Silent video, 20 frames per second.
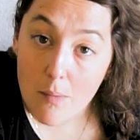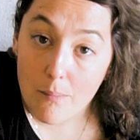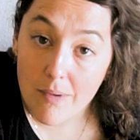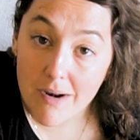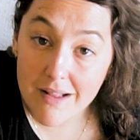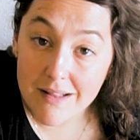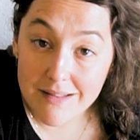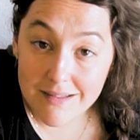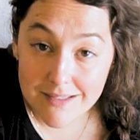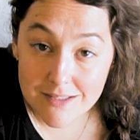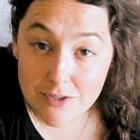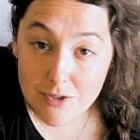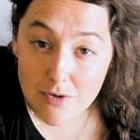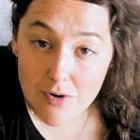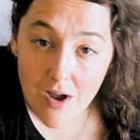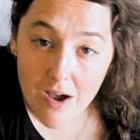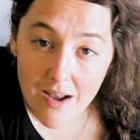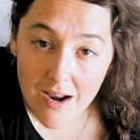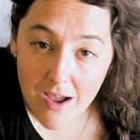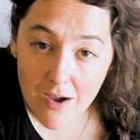but at least you're
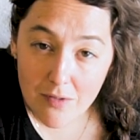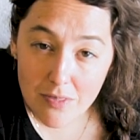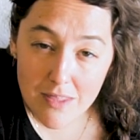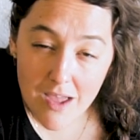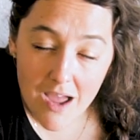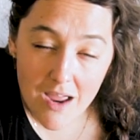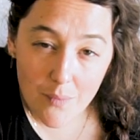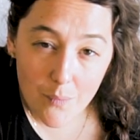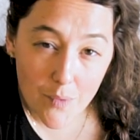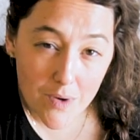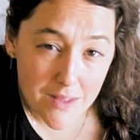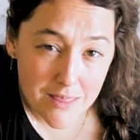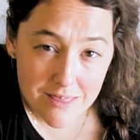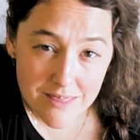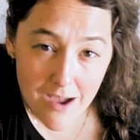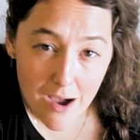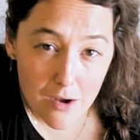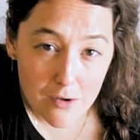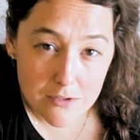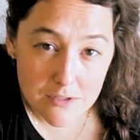not out that
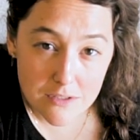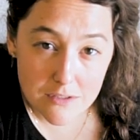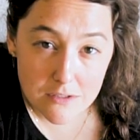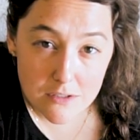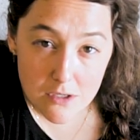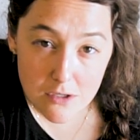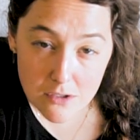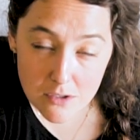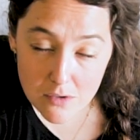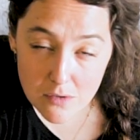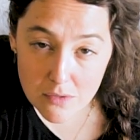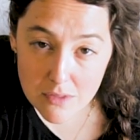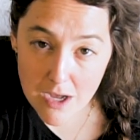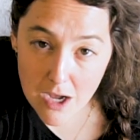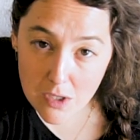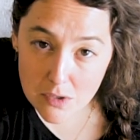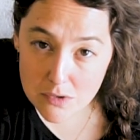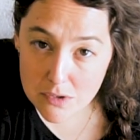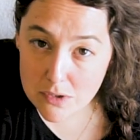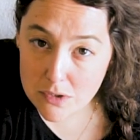1000 to
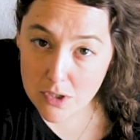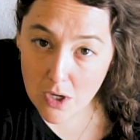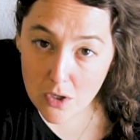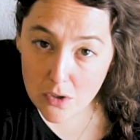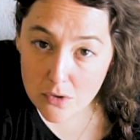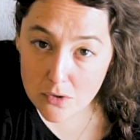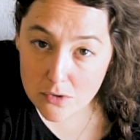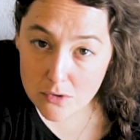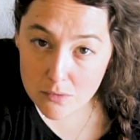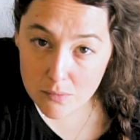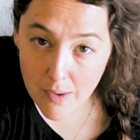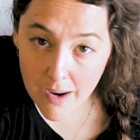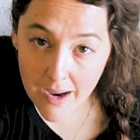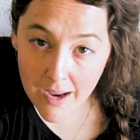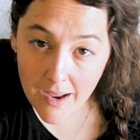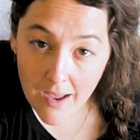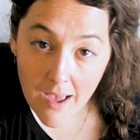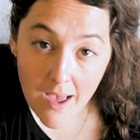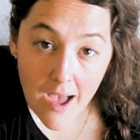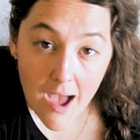2000 dollars,
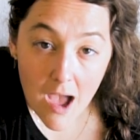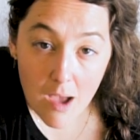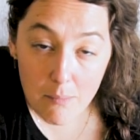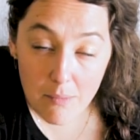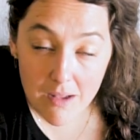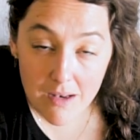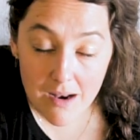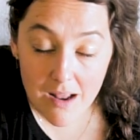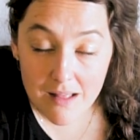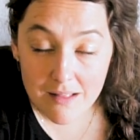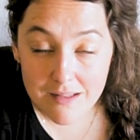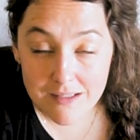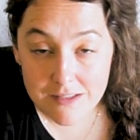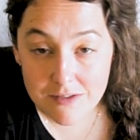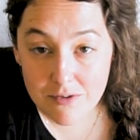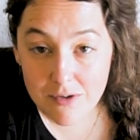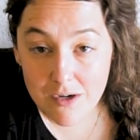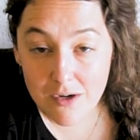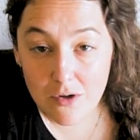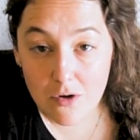right? I mean, at least
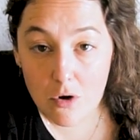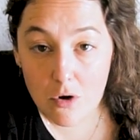you didn't